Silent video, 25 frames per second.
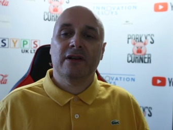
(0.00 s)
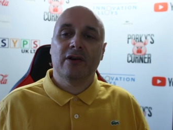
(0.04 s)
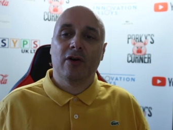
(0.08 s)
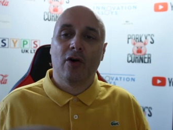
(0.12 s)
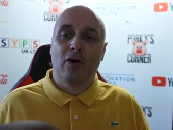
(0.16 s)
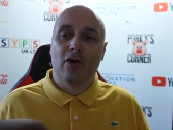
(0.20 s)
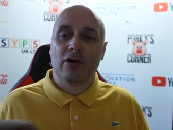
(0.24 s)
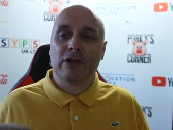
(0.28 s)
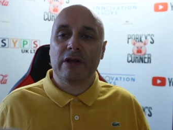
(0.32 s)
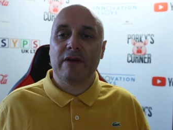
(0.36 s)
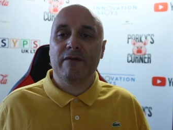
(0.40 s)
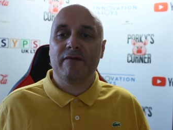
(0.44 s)

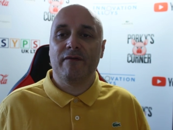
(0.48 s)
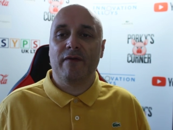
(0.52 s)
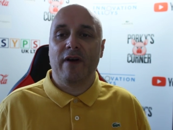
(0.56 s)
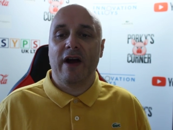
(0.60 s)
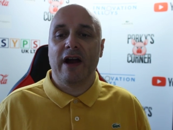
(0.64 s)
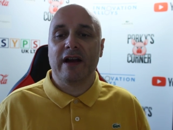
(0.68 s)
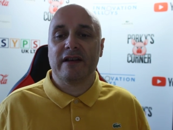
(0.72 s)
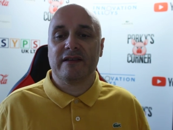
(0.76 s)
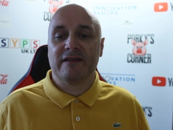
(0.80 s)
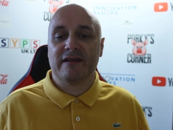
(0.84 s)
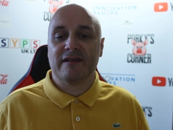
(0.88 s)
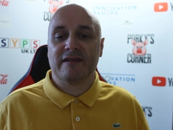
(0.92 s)
all them
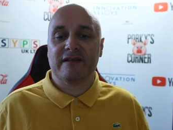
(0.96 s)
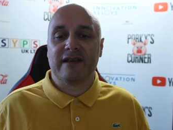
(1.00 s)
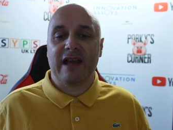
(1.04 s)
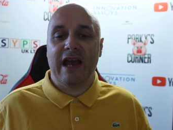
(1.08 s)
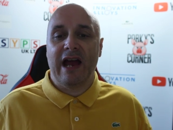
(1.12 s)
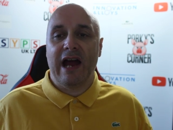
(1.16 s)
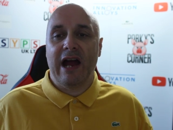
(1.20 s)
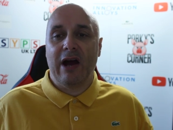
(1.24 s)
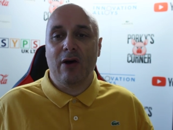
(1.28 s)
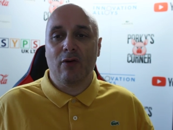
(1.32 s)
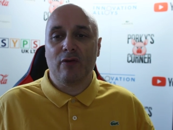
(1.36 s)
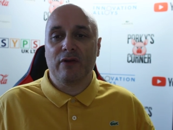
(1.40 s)
fighters
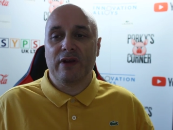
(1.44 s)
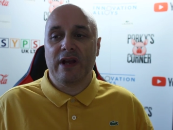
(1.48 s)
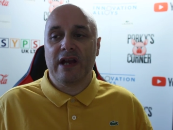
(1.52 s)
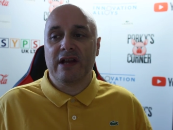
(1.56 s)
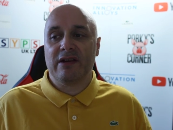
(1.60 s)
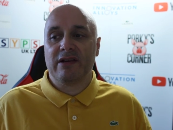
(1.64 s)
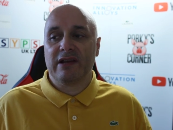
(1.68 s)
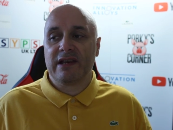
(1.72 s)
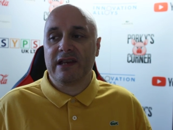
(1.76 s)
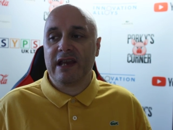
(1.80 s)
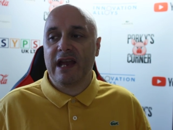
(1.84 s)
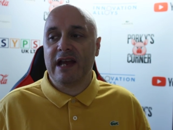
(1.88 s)
get out
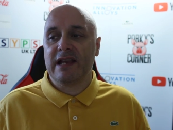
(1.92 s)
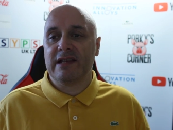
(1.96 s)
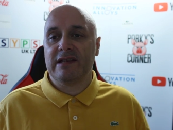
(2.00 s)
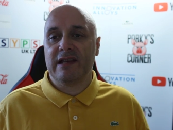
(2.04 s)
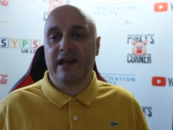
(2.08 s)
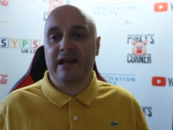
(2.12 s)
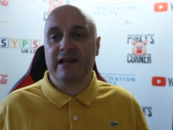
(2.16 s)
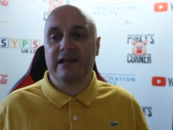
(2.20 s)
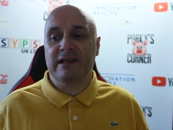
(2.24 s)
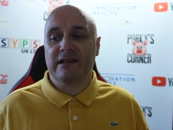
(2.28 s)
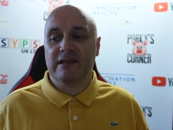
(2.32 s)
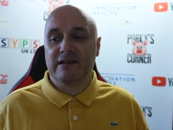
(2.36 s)
there and get
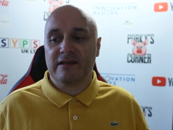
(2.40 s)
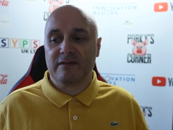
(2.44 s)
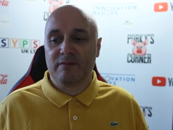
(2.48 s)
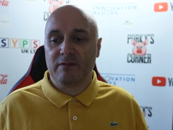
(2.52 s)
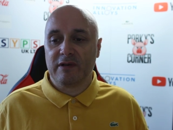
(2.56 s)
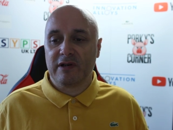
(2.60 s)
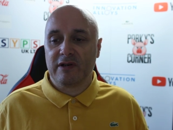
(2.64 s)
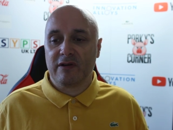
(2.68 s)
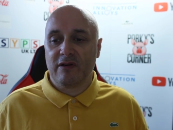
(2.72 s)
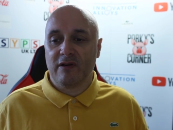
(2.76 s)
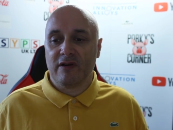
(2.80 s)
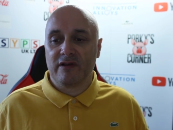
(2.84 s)
dates
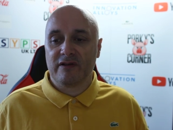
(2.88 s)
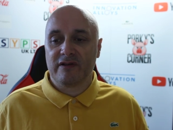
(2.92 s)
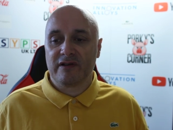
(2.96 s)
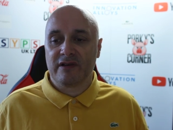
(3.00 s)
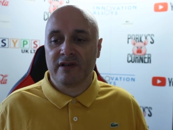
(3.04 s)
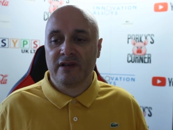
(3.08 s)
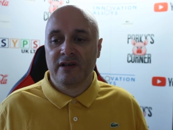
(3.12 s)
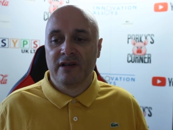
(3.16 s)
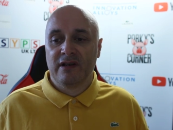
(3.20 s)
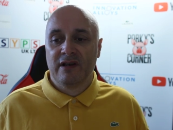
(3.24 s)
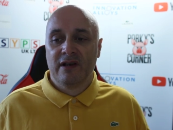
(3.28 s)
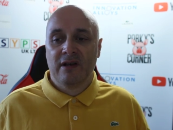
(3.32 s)

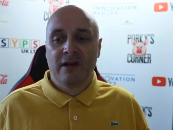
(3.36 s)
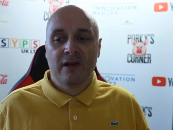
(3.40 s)
because